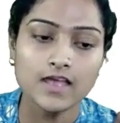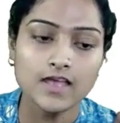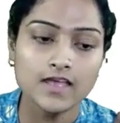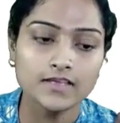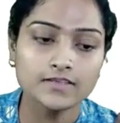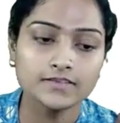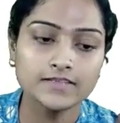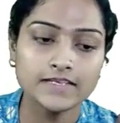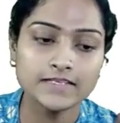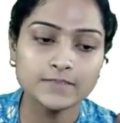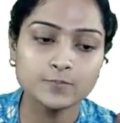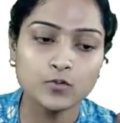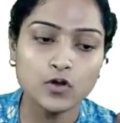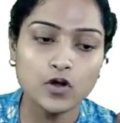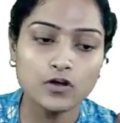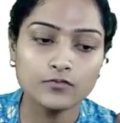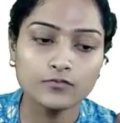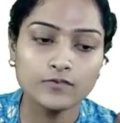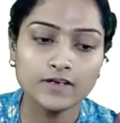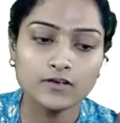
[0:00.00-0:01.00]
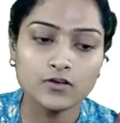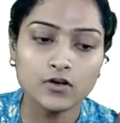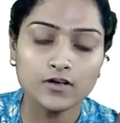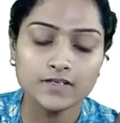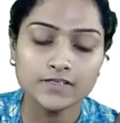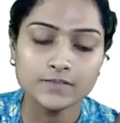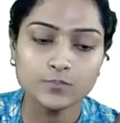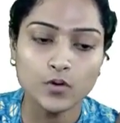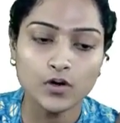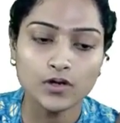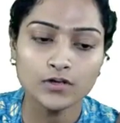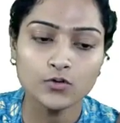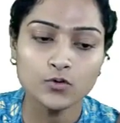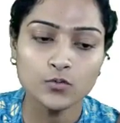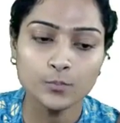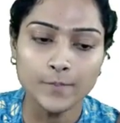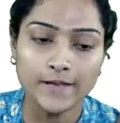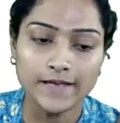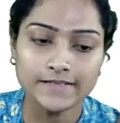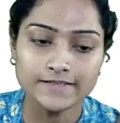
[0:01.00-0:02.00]
These block will correspond to
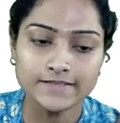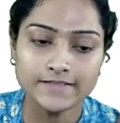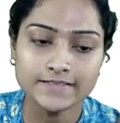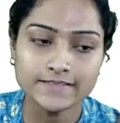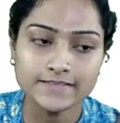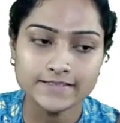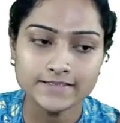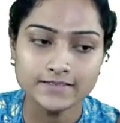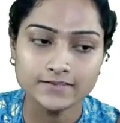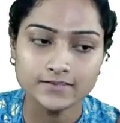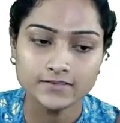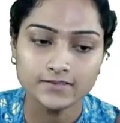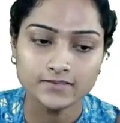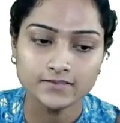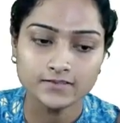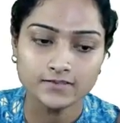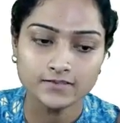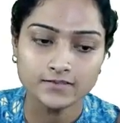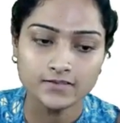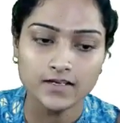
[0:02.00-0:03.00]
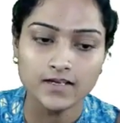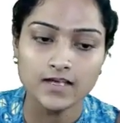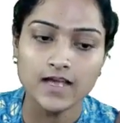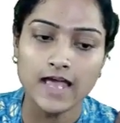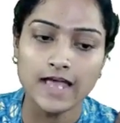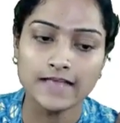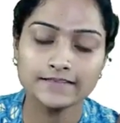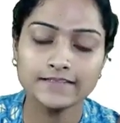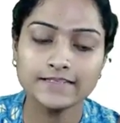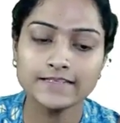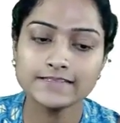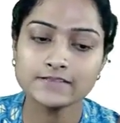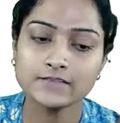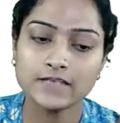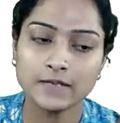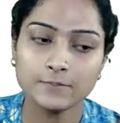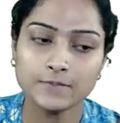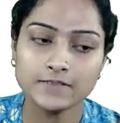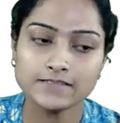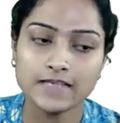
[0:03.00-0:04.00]
pages and these
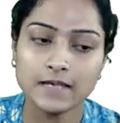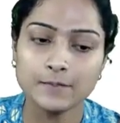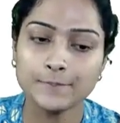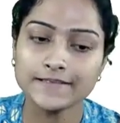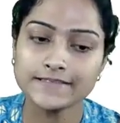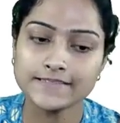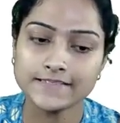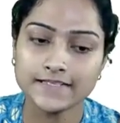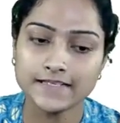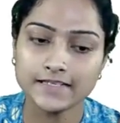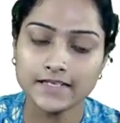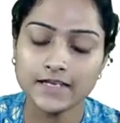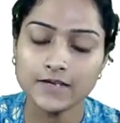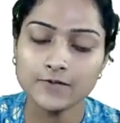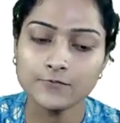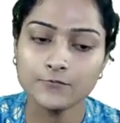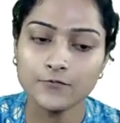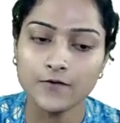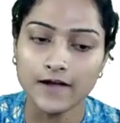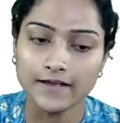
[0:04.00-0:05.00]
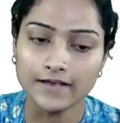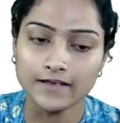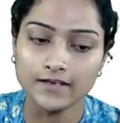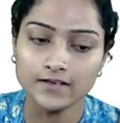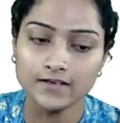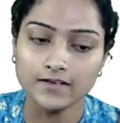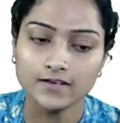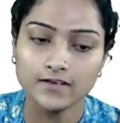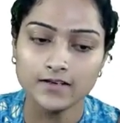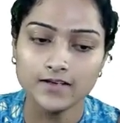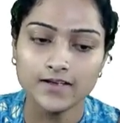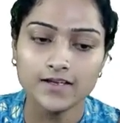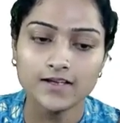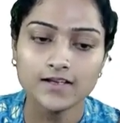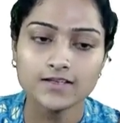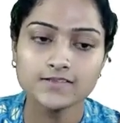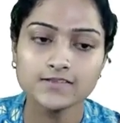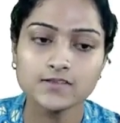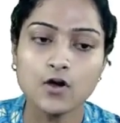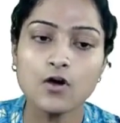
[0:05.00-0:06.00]
tables are basically file.
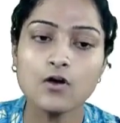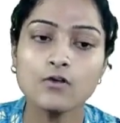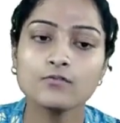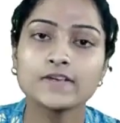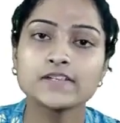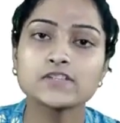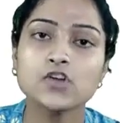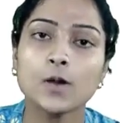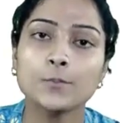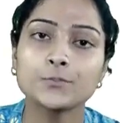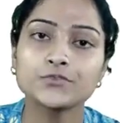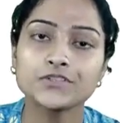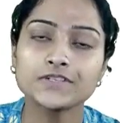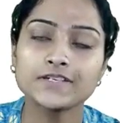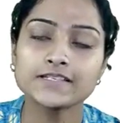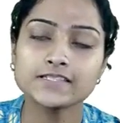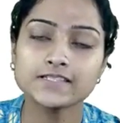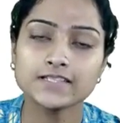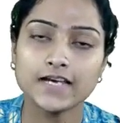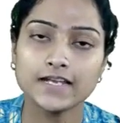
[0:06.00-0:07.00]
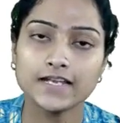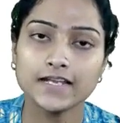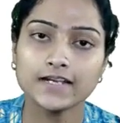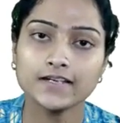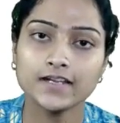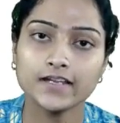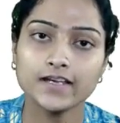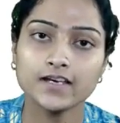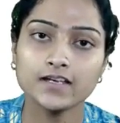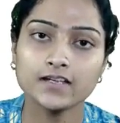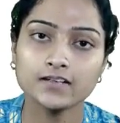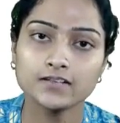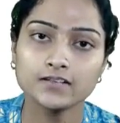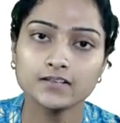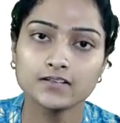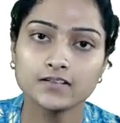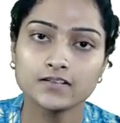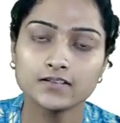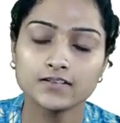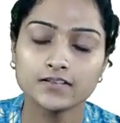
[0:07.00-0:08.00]
So which option is correct here?
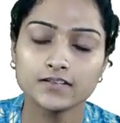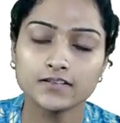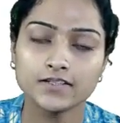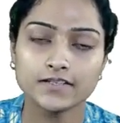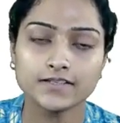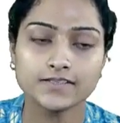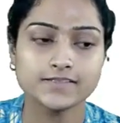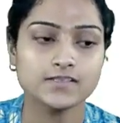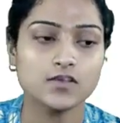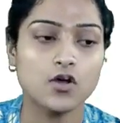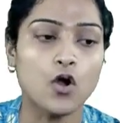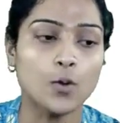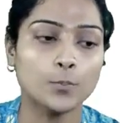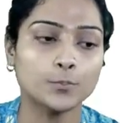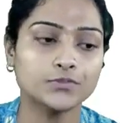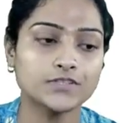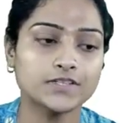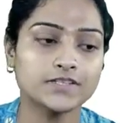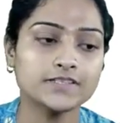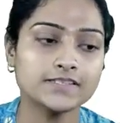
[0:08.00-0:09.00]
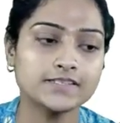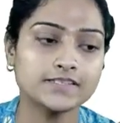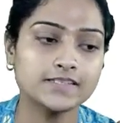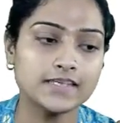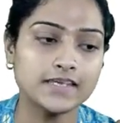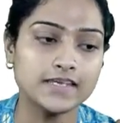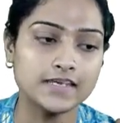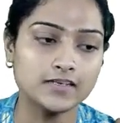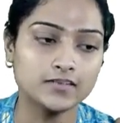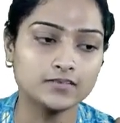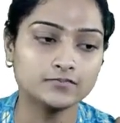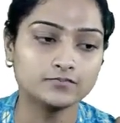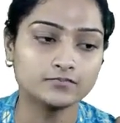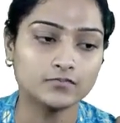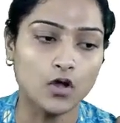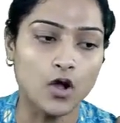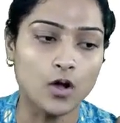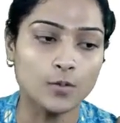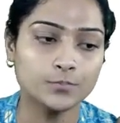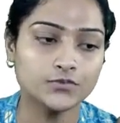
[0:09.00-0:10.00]
Yes, option C.
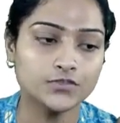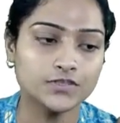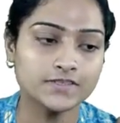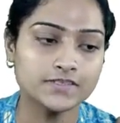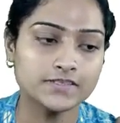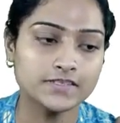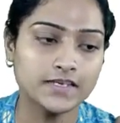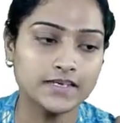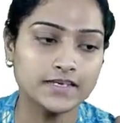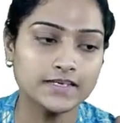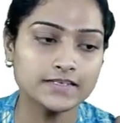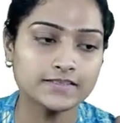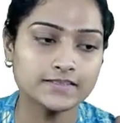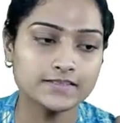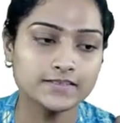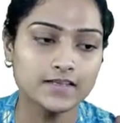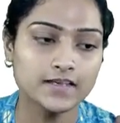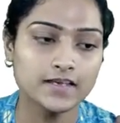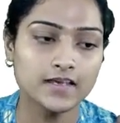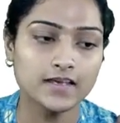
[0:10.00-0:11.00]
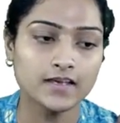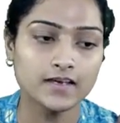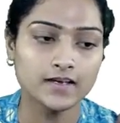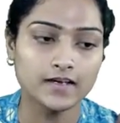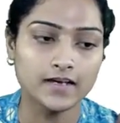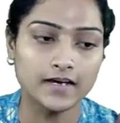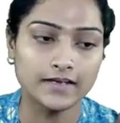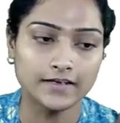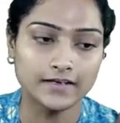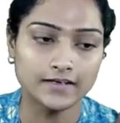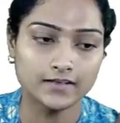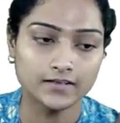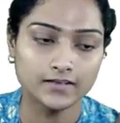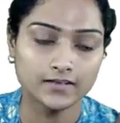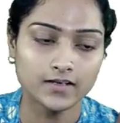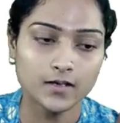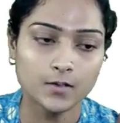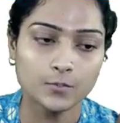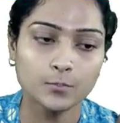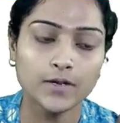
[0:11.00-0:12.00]
Option C is correct
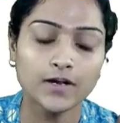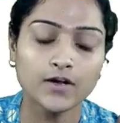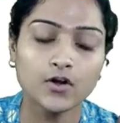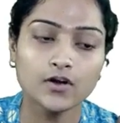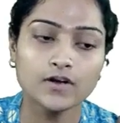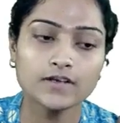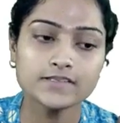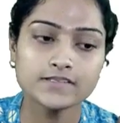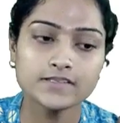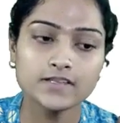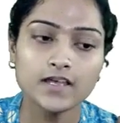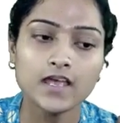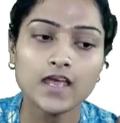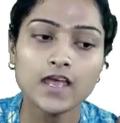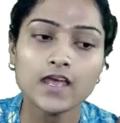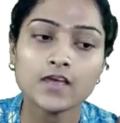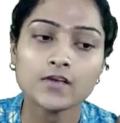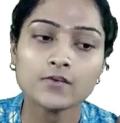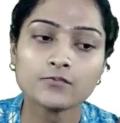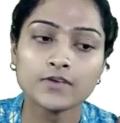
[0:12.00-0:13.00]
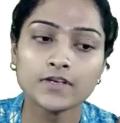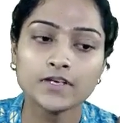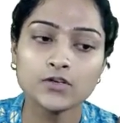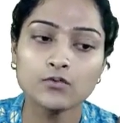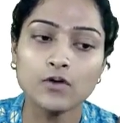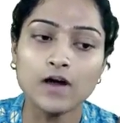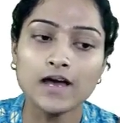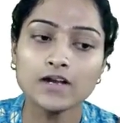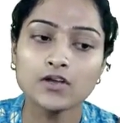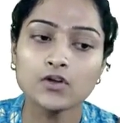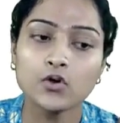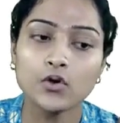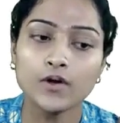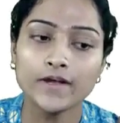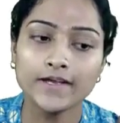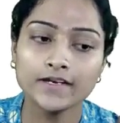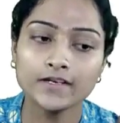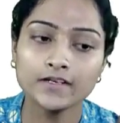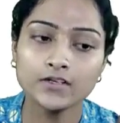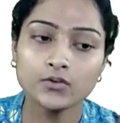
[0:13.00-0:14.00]
because when you are
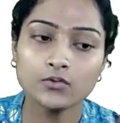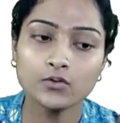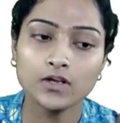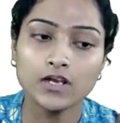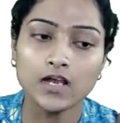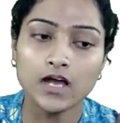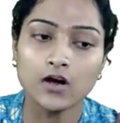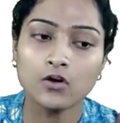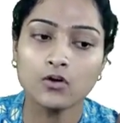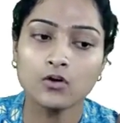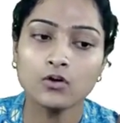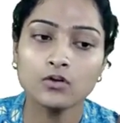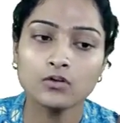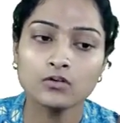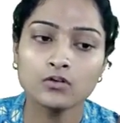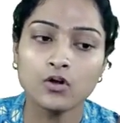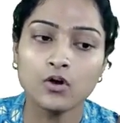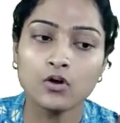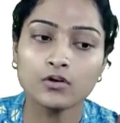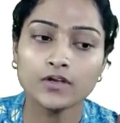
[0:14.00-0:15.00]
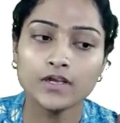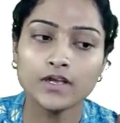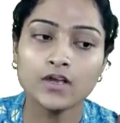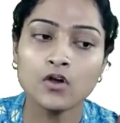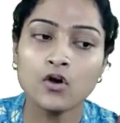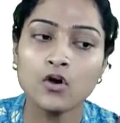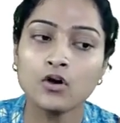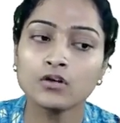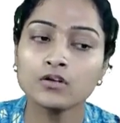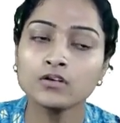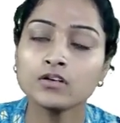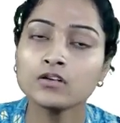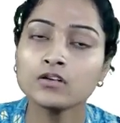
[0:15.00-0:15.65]
going to allow locking on